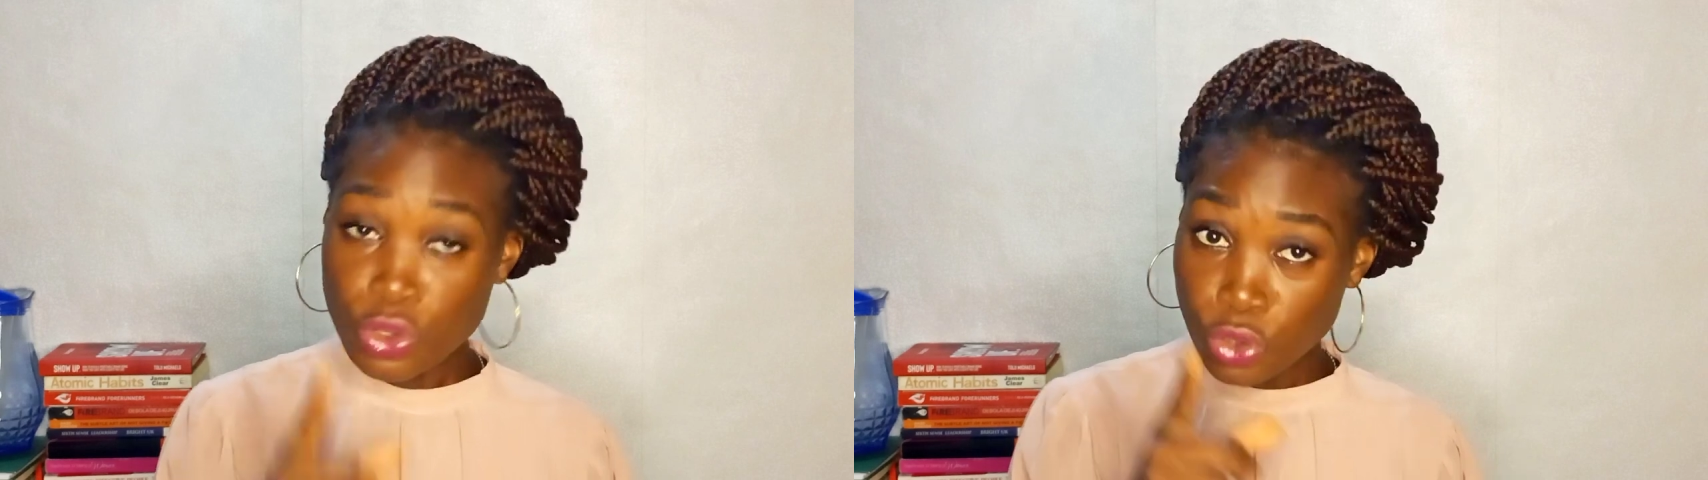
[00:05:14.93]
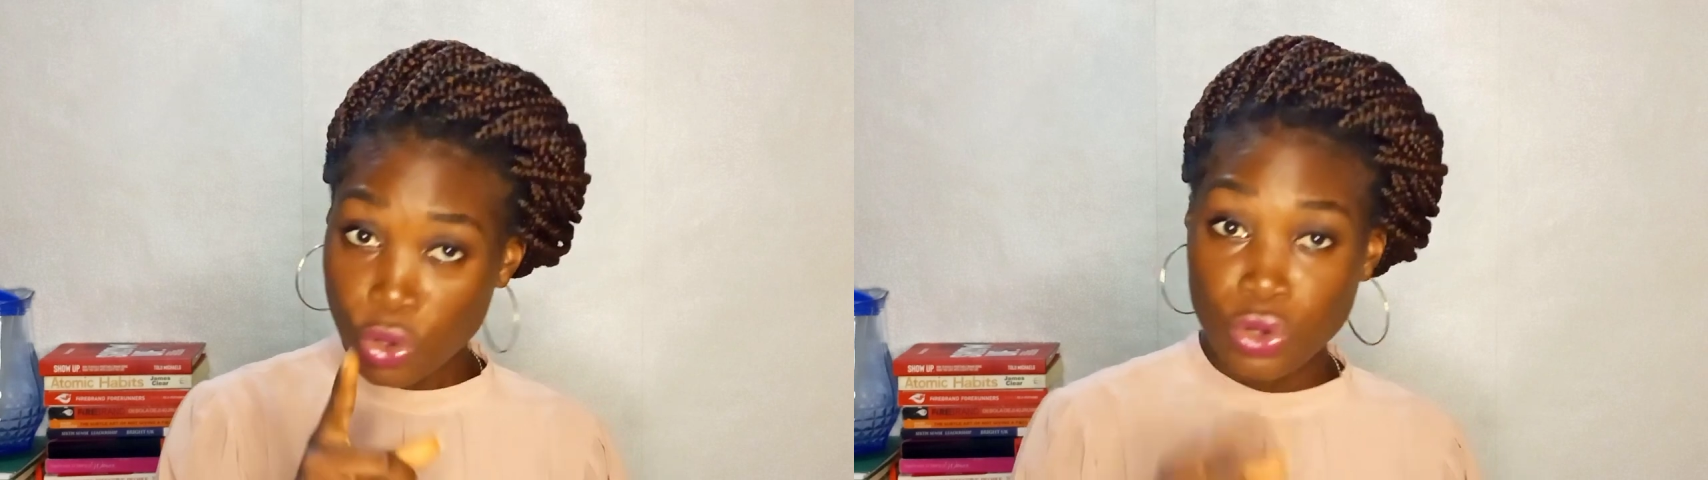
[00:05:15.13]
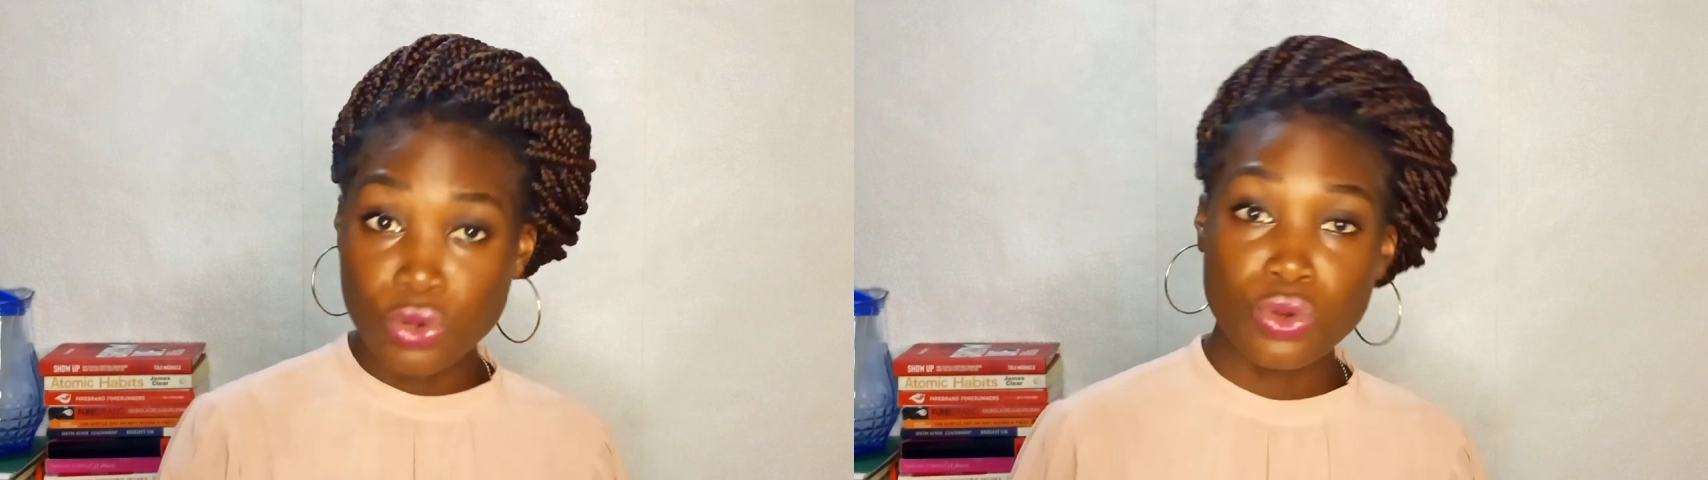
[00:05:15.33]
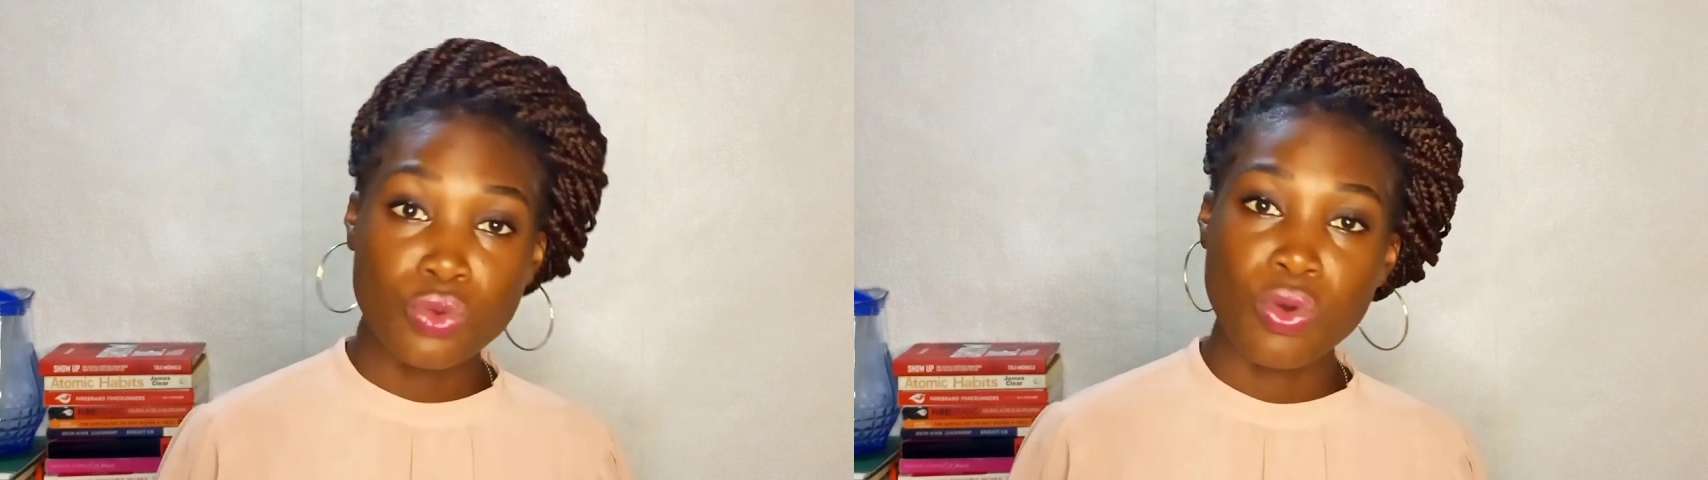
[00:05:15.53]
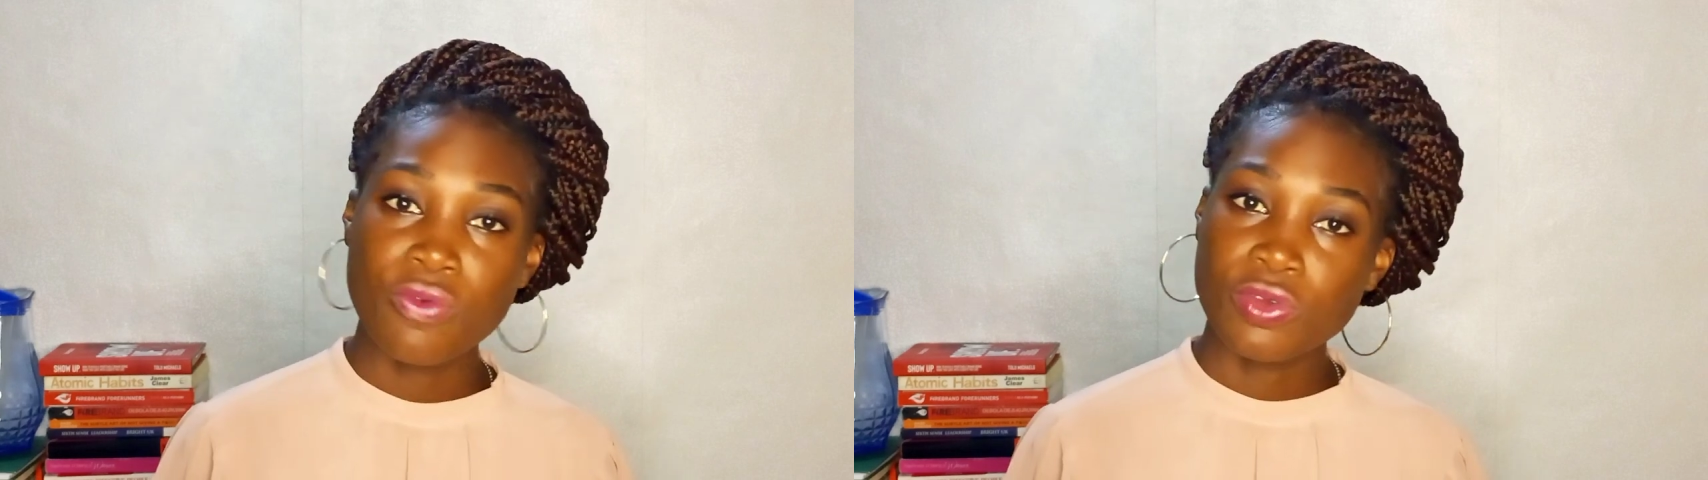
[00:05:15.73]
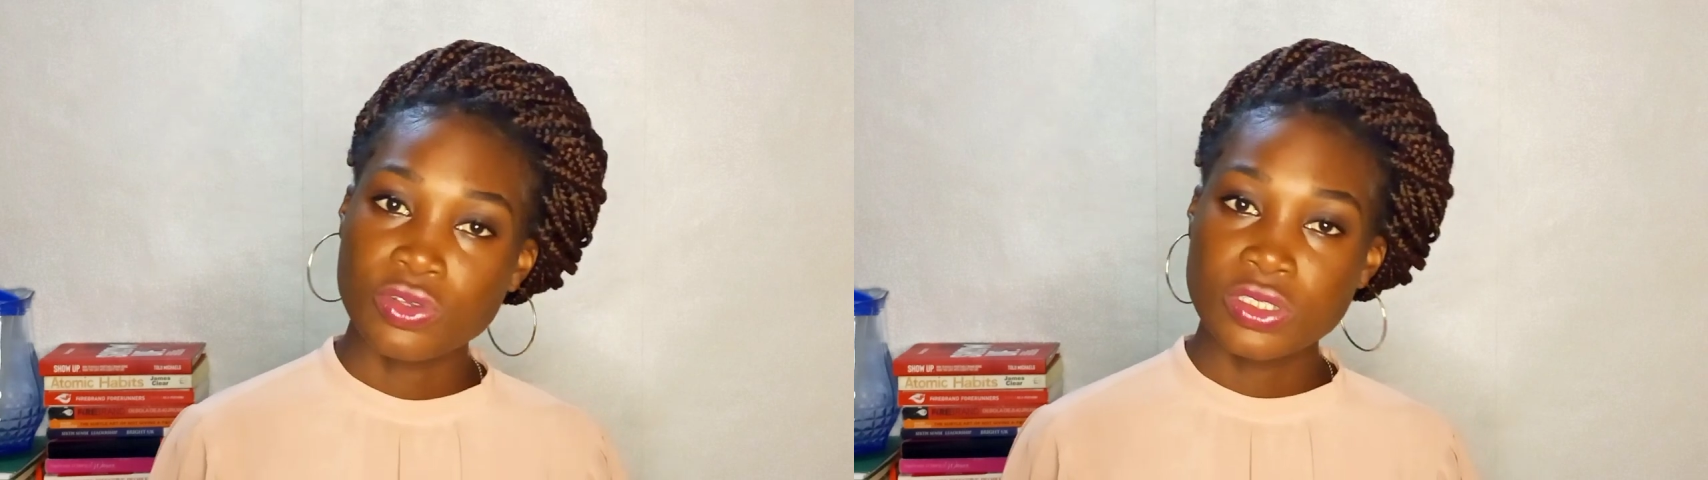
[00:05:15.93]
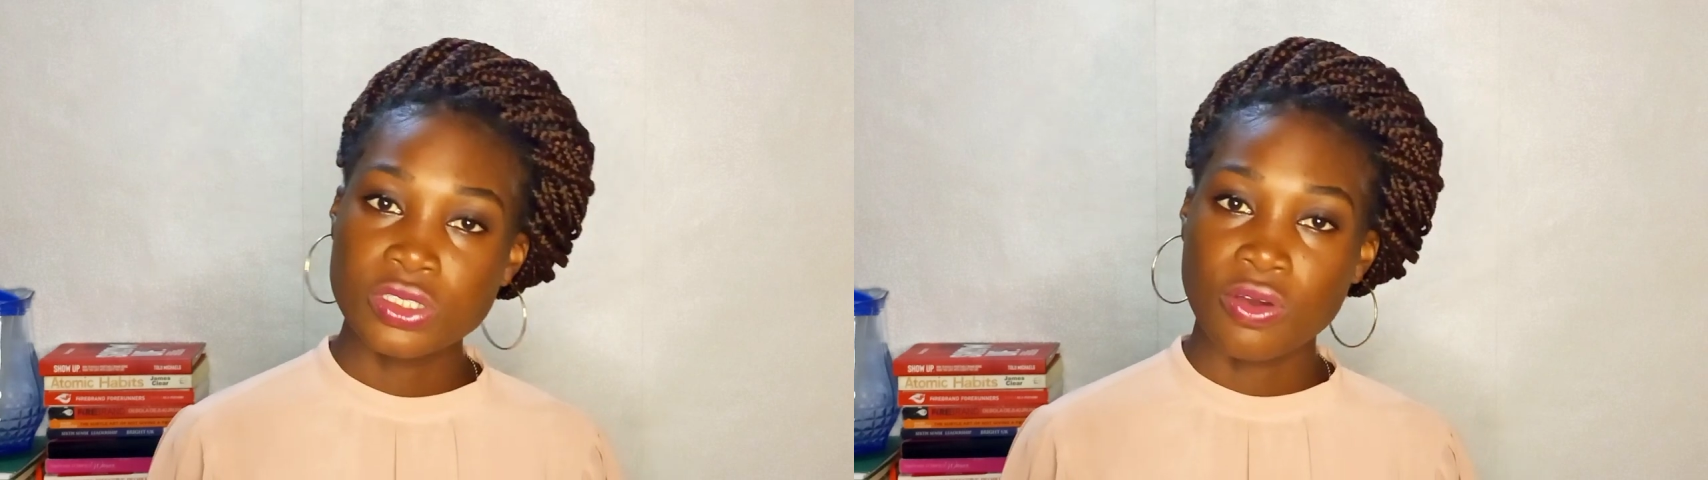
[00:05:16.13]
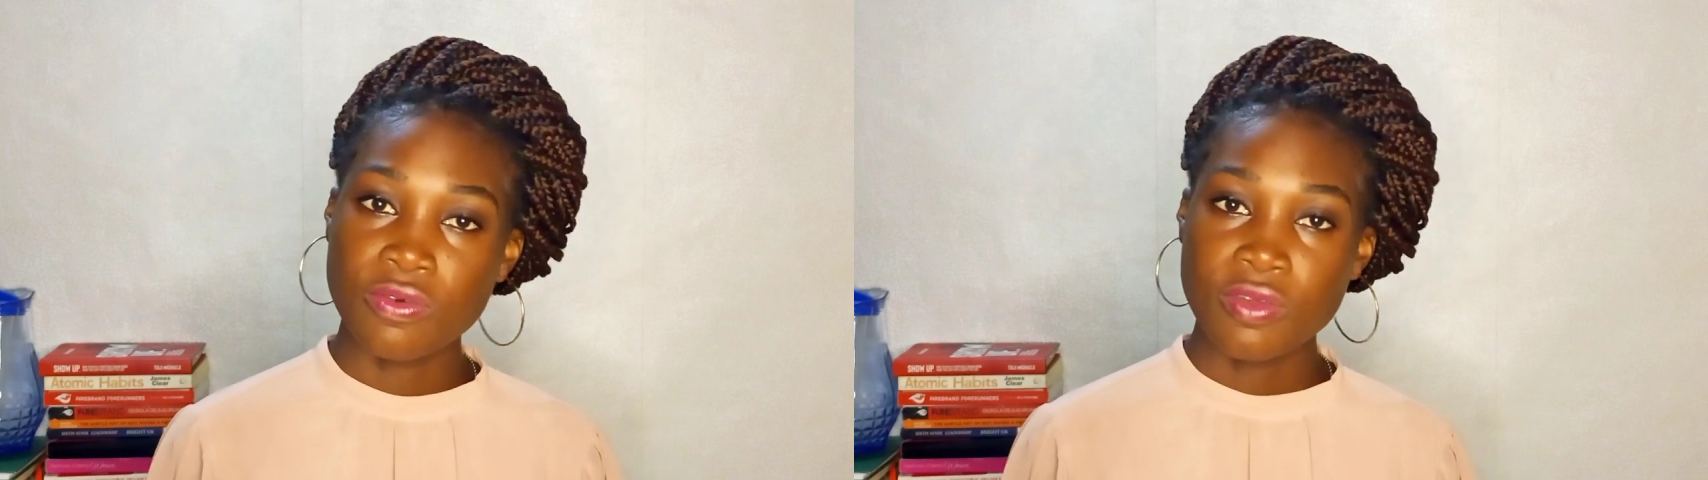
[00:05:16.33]
You're going to do the work for
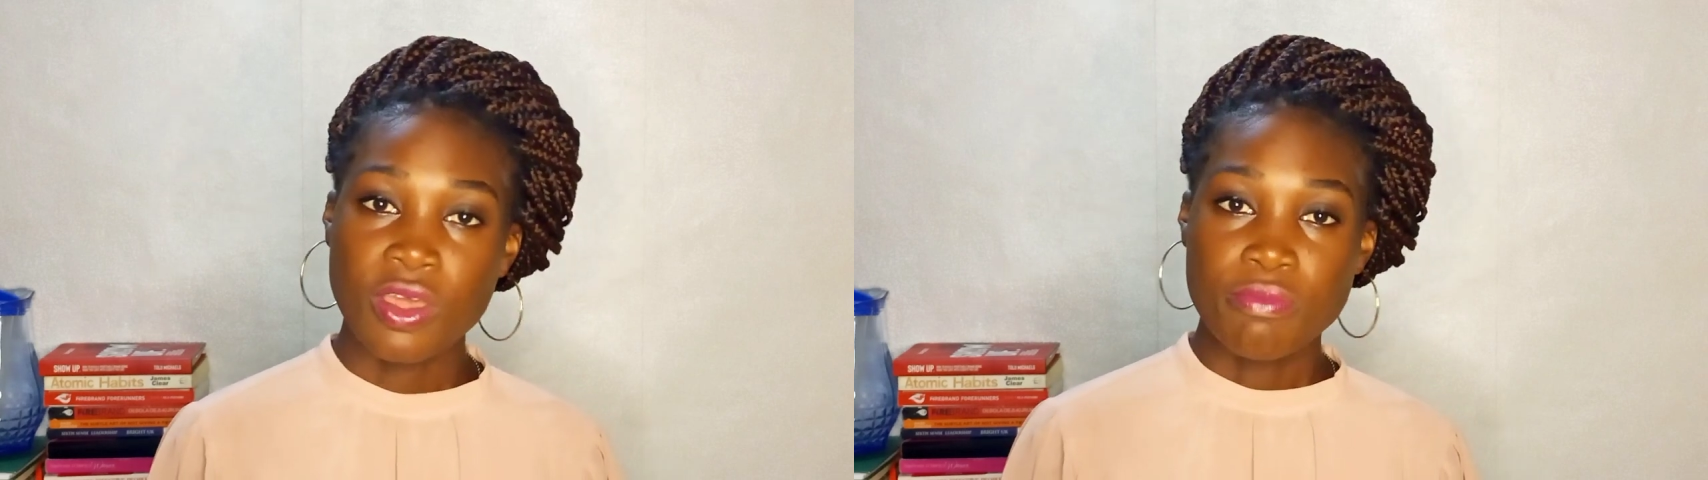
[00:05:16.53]
yourself,